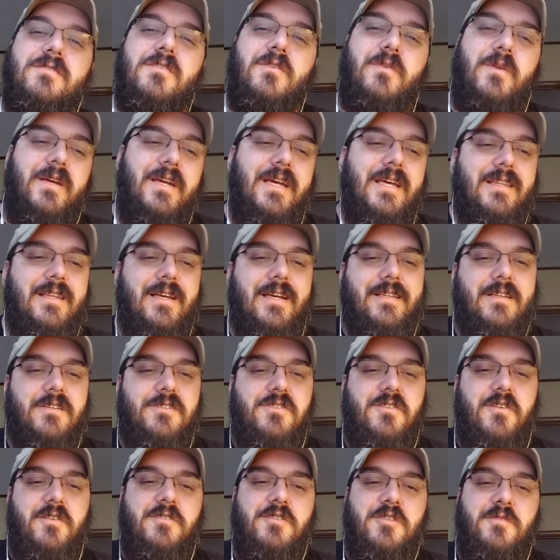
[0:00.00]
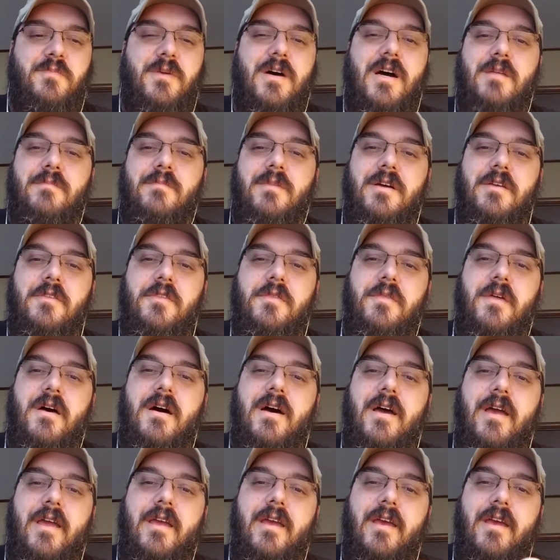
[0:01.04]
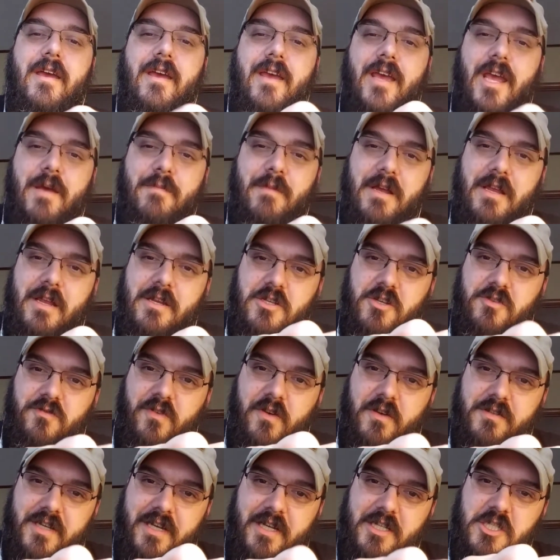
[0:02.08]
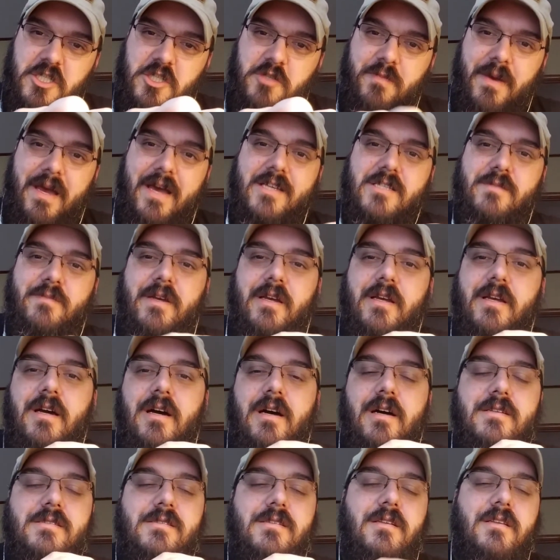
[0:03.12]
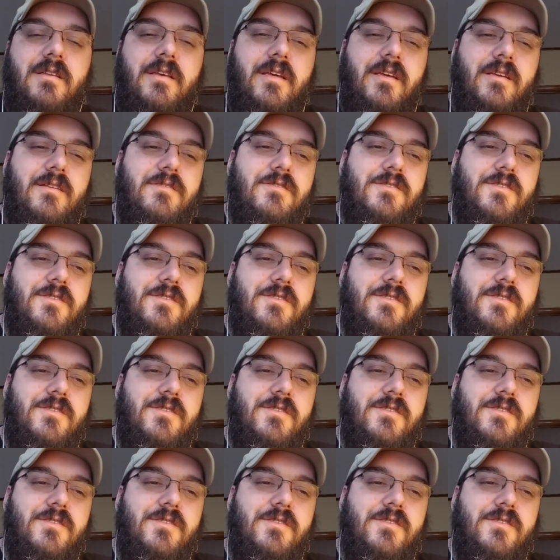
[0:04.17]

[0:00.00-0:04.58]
So it'll hit like a certain spot in my thigh, and it just feels like it's spasming constantly.